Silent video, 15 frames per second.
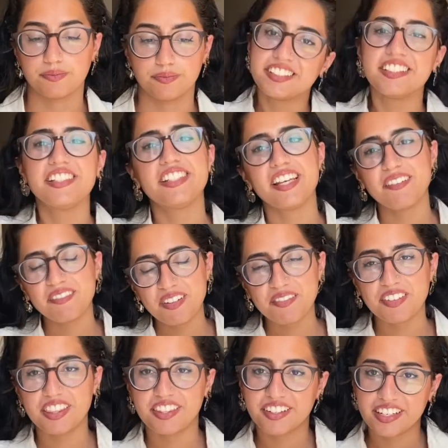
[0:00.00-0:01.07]
Tip number
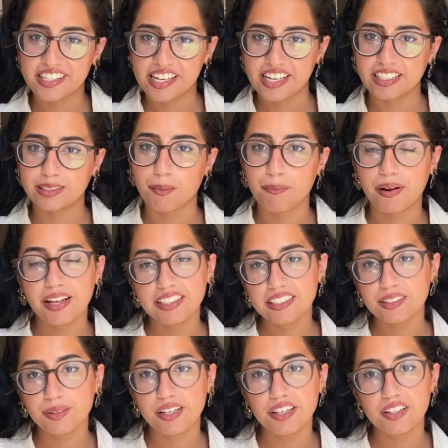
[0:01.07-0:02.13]
3 is places where
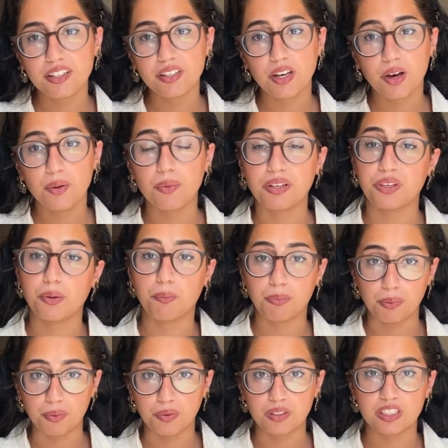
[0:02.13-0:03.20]
you can go when you're
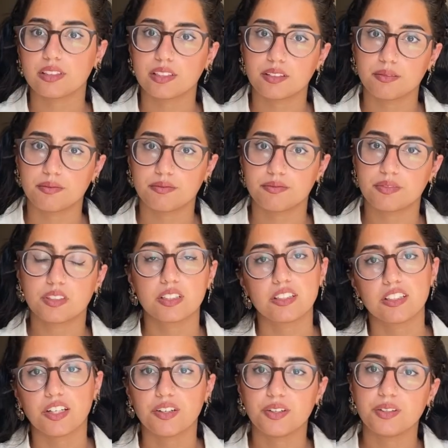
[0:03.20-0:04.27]
bored. So
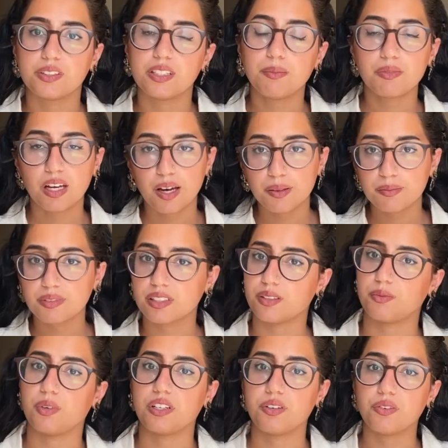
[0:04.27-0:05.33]
sometimes
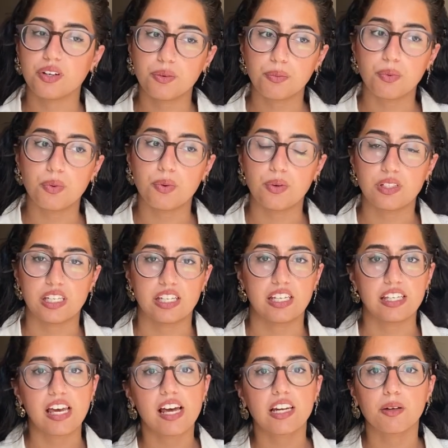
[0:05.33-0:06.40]
when you're on a ward it can
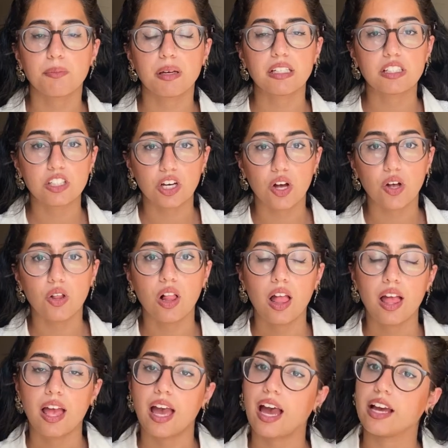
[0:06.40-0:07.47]
get a little bit dull
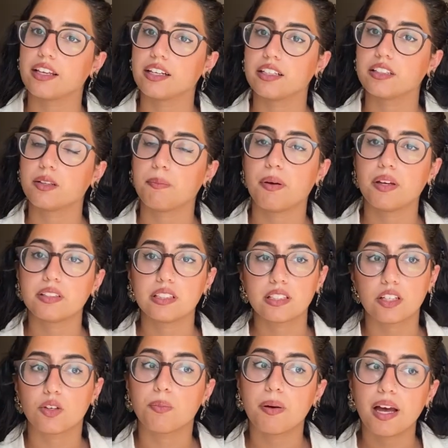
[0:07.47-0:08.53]
and the person that
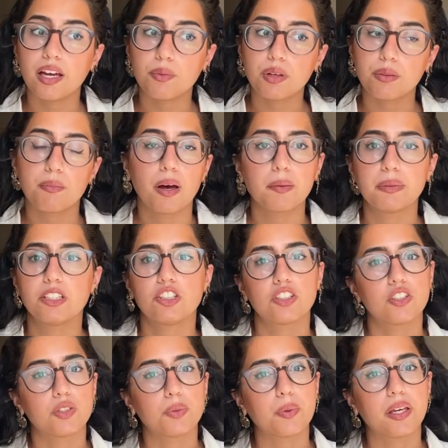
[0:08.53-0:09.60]
you're paired with might be just
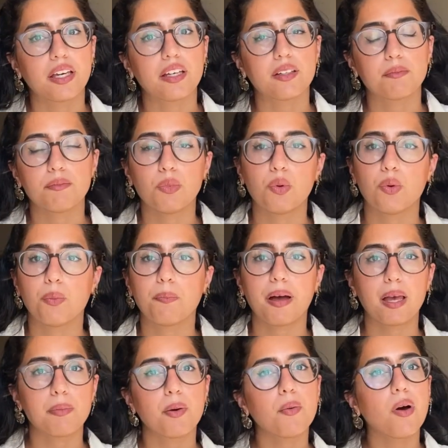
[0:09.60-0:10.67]
doing more
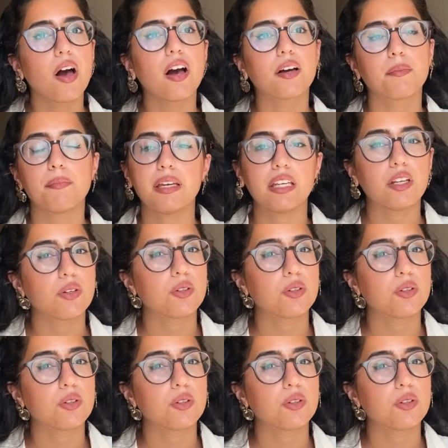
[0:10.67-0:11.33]
paperwork, menial